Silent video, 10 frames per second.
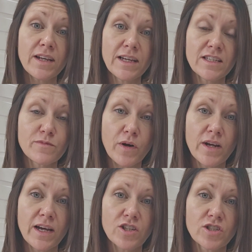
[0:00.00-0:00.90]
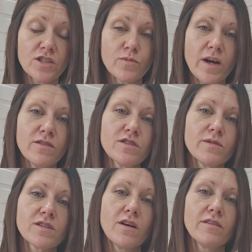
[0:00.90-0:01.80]
action as well. So
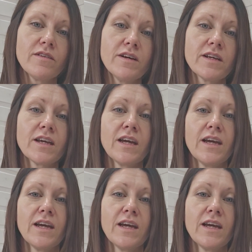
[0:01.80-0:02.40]
it's kind of like,